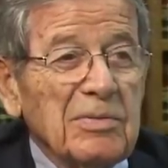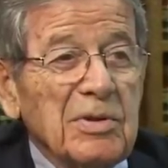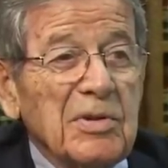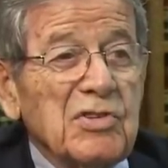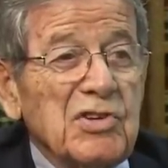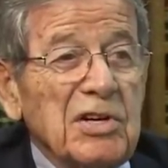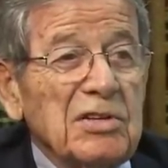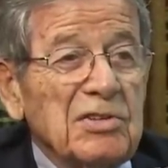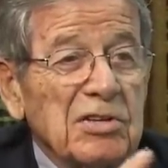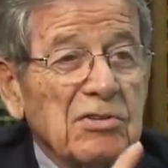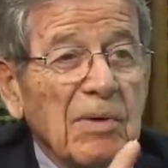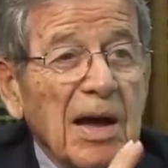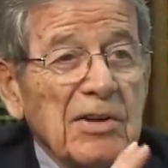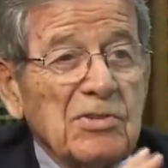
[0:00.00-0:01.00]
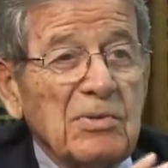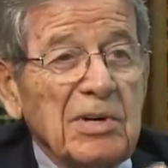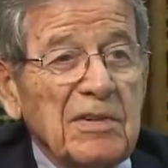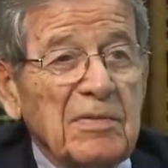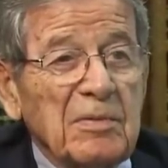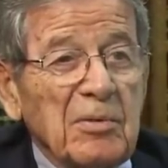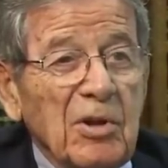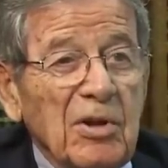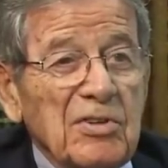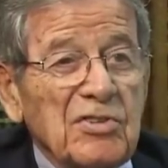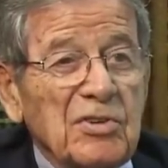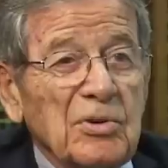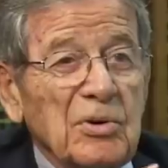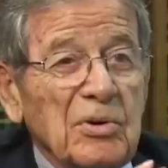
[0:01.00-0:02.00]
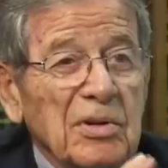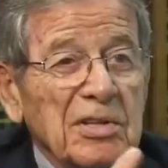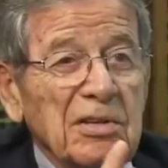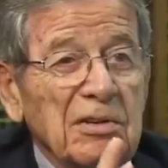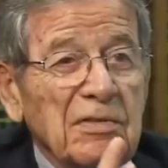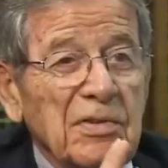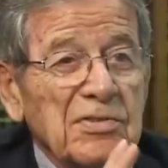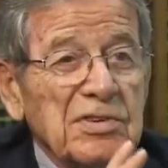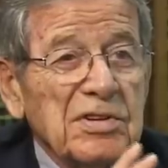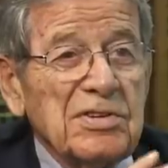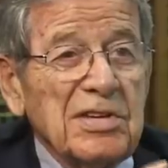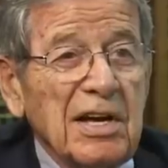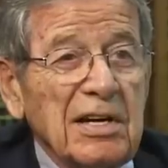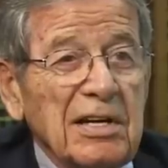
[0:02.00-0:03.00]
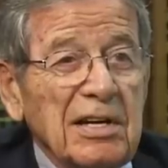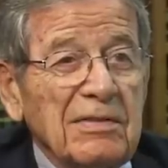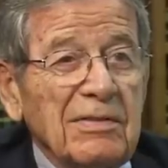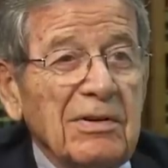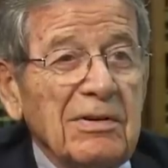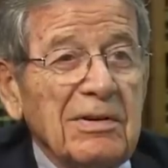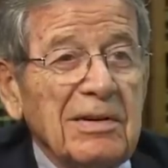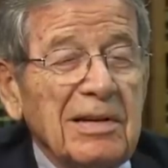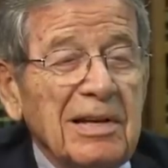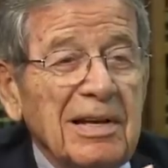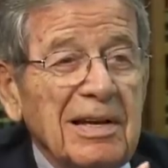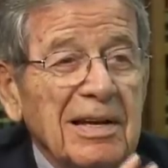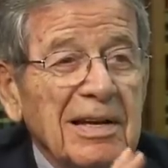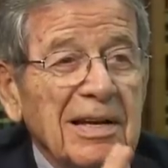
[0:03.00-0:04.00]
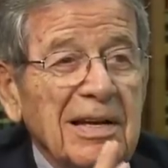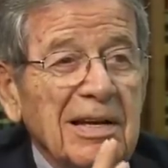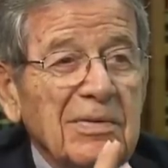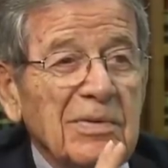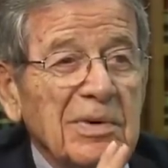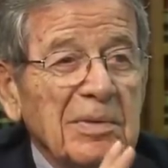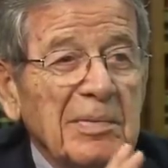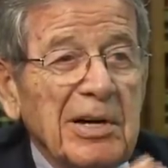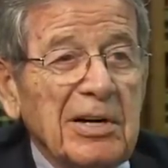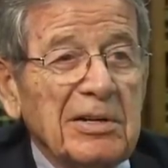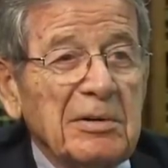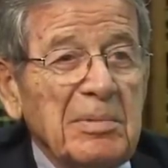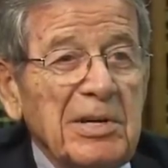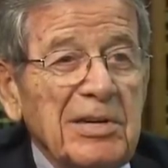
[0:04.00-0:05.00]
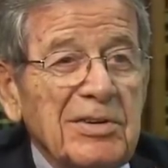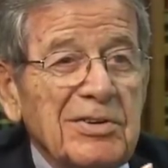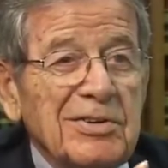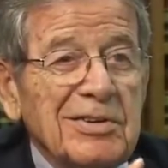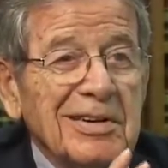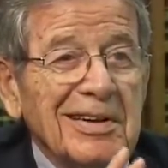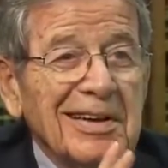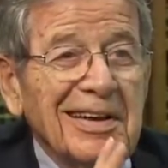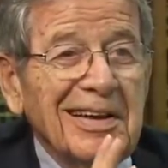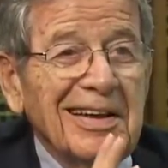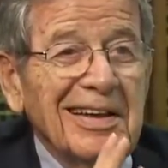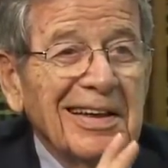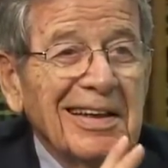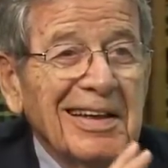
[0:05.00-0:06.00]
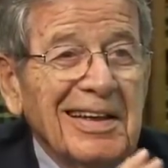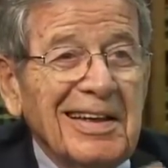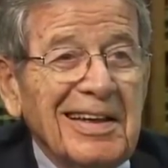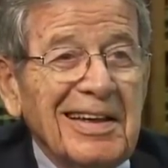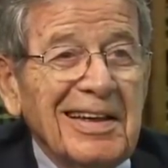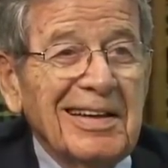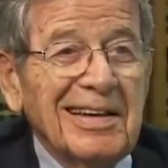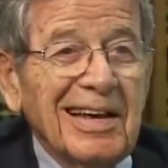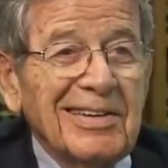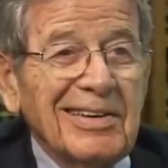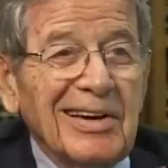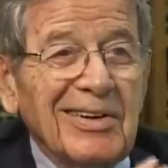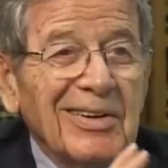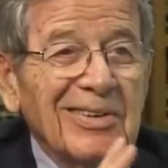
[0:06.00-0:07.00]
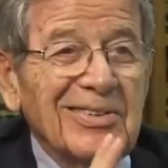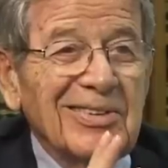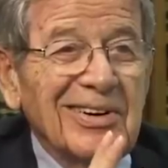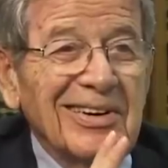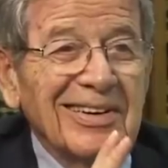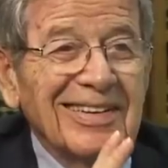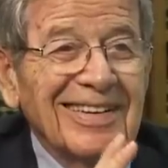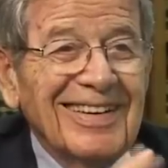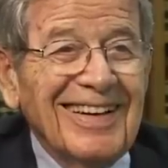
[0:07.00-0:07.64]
So she had just graduated from law school at the University of Sarajevo, and we met on the beach, and that's how it all started.